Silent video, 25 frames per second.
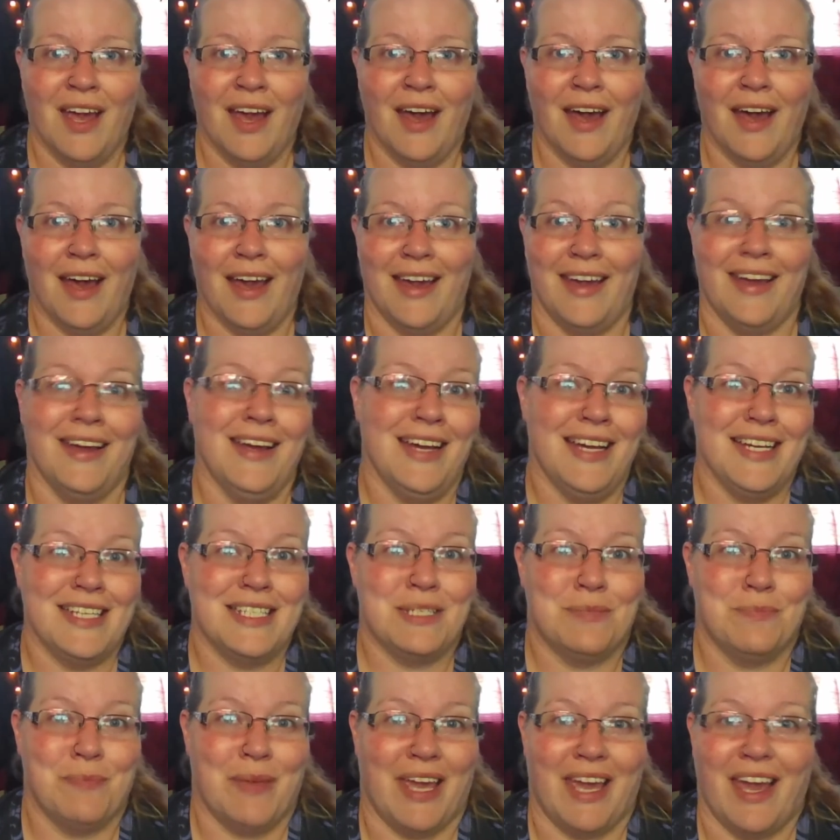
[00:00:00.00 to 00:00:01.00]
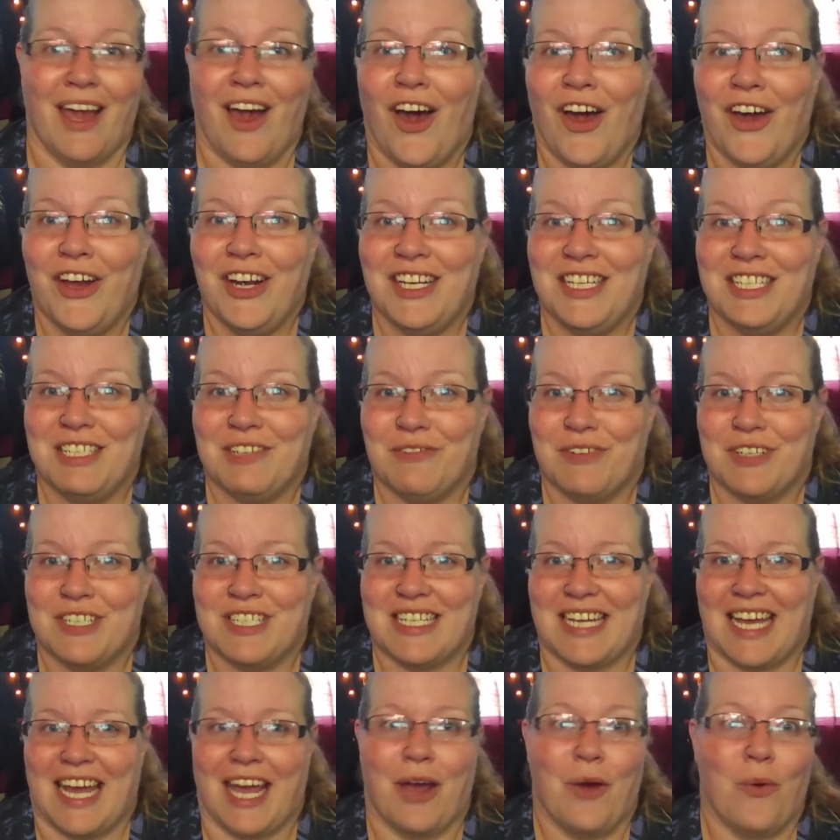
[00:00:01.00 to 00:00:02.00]
Hi, it's me on a different
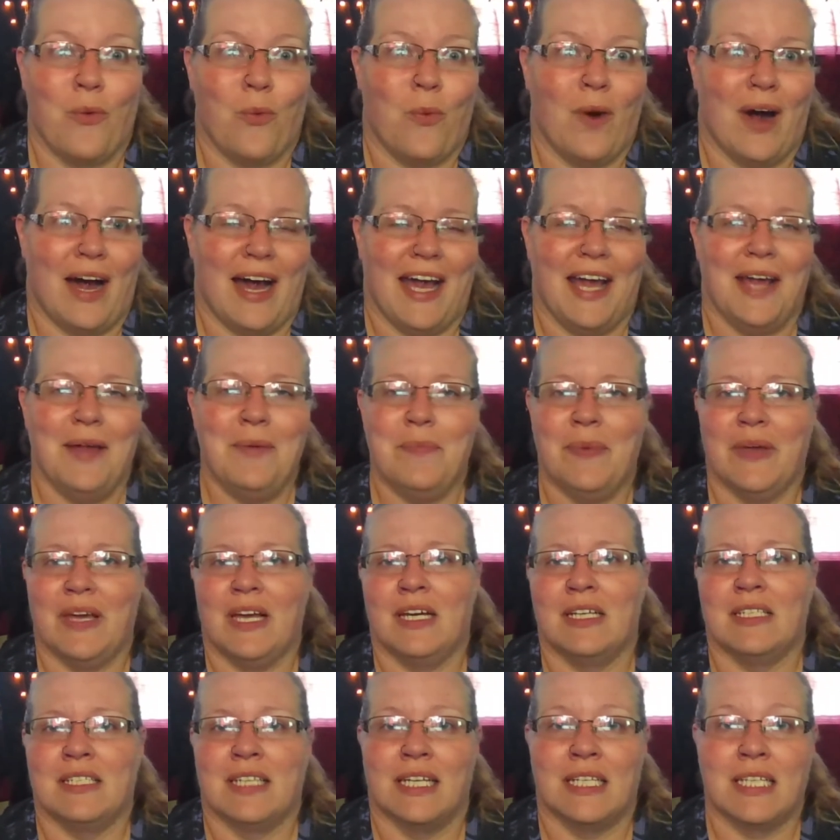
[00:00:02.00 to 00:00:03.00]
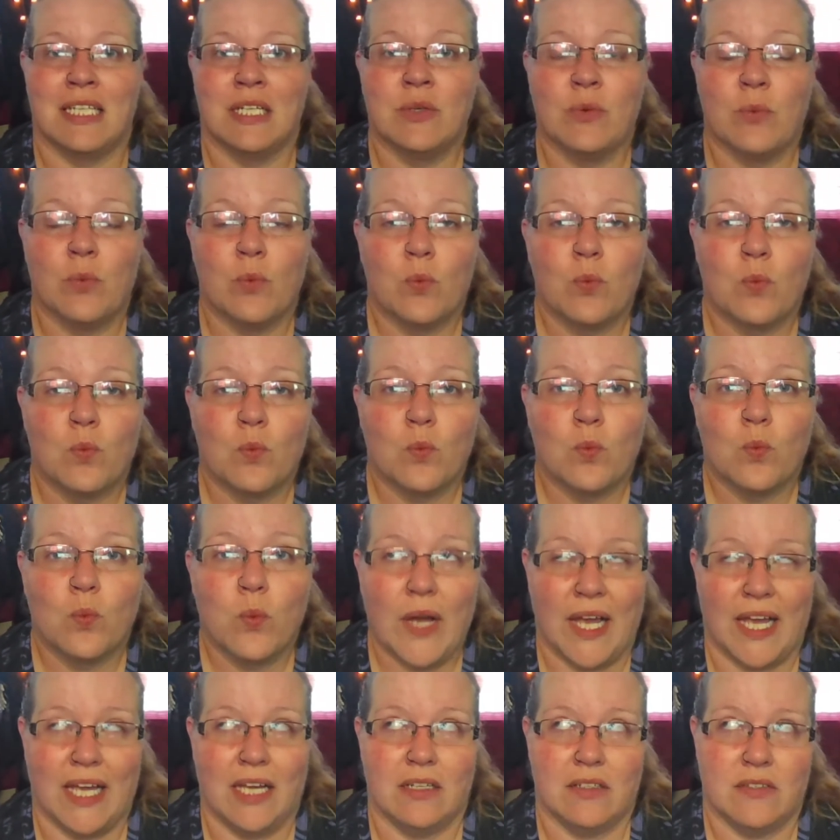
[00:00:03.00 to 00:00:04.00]
day. Why? Because I didn't
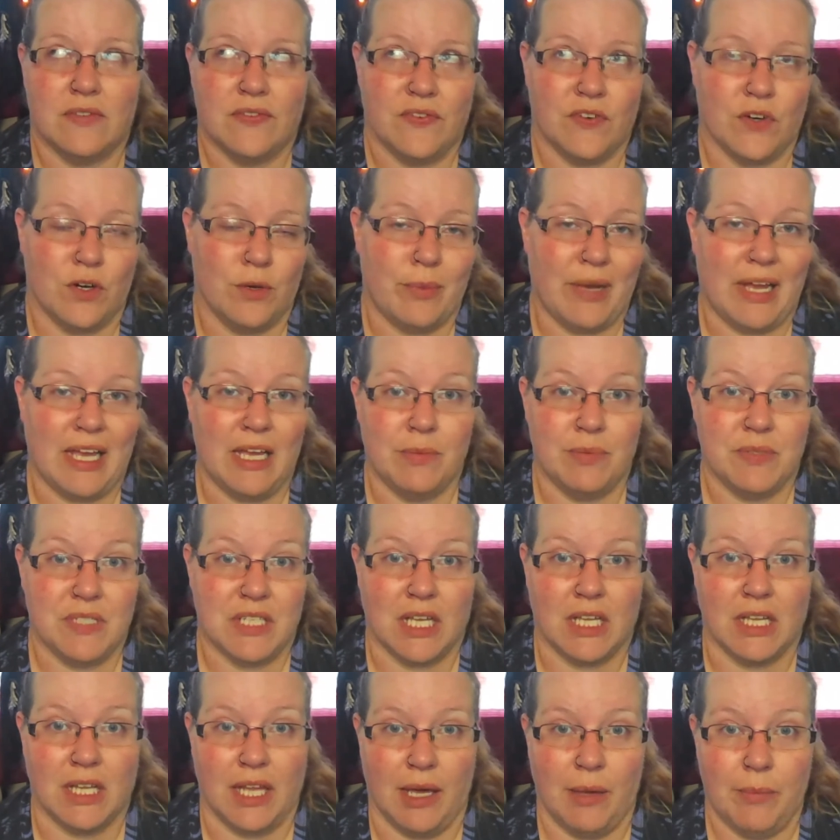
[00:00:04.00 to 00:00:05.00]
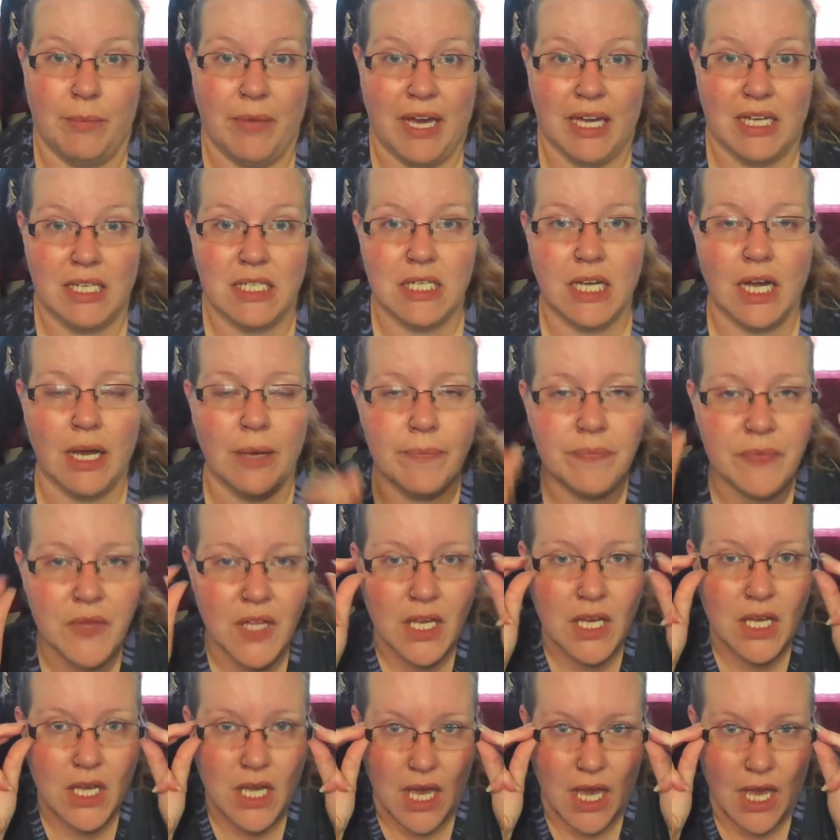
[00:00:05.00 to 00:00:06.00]
wait for my Ipsy glam bag to come
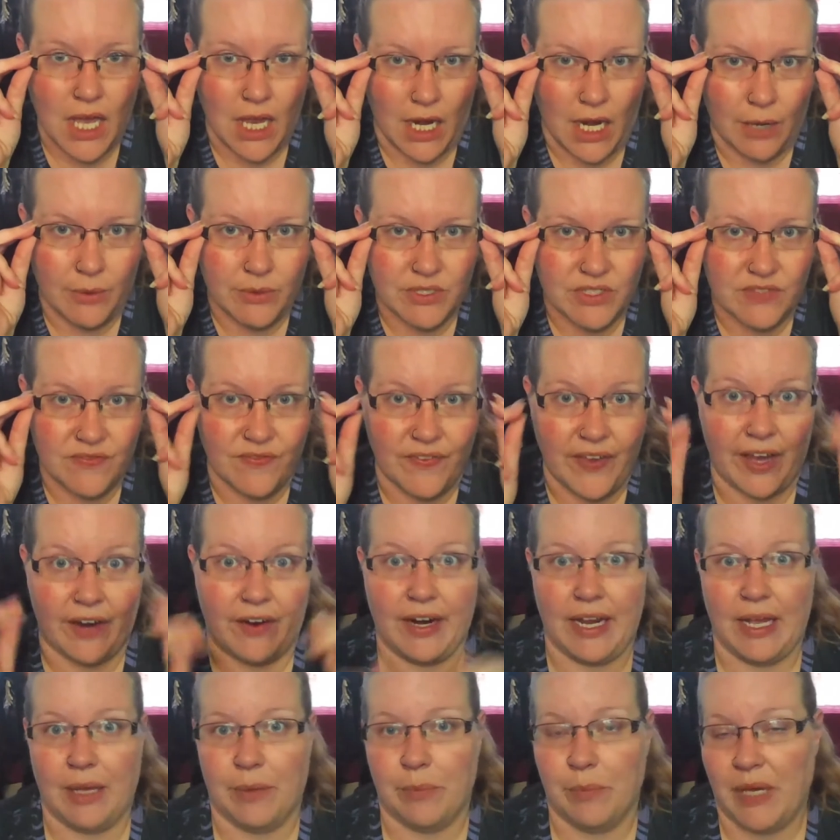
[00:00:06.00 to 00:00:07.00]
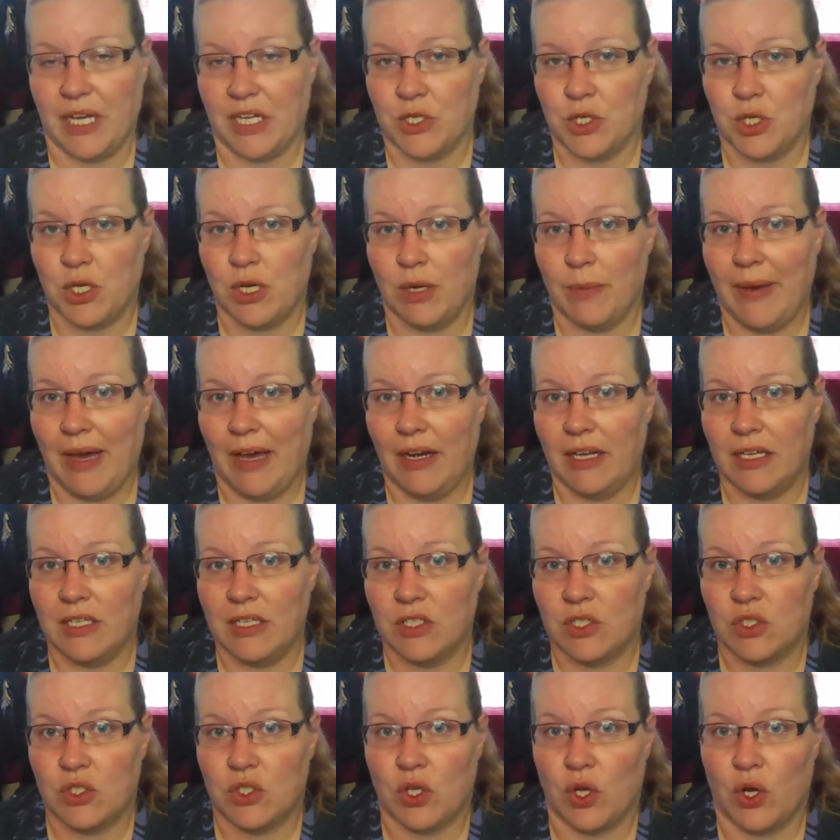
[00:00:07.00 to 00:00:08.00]
and I was very impatient about
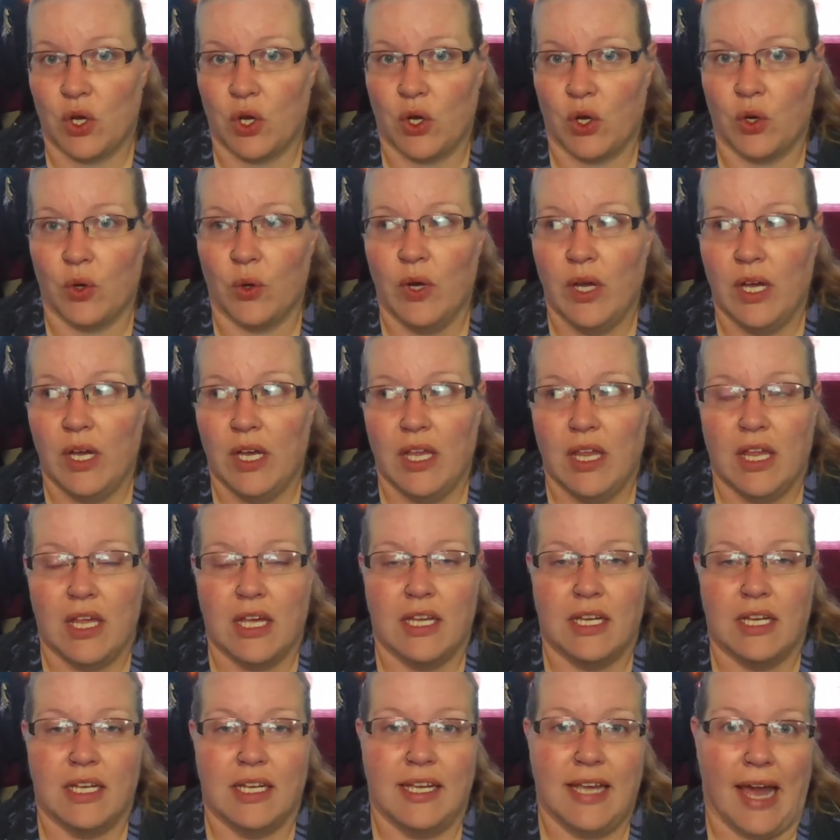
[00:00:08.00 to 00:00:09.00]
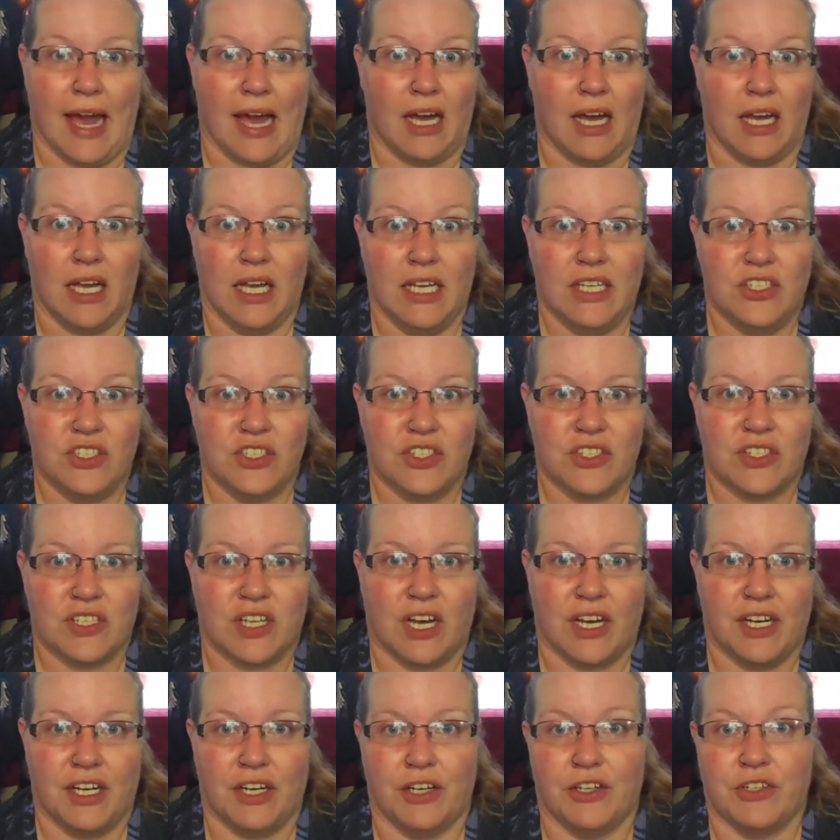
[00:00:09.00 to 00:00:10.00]
it. So yeah, it just
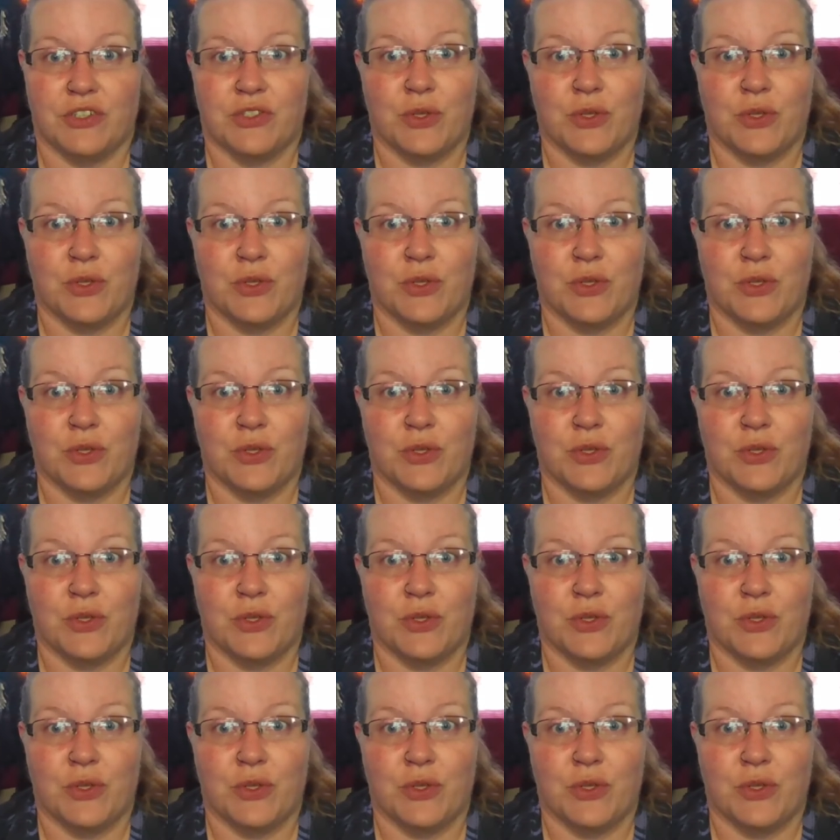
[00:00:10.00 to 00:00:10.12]
got here.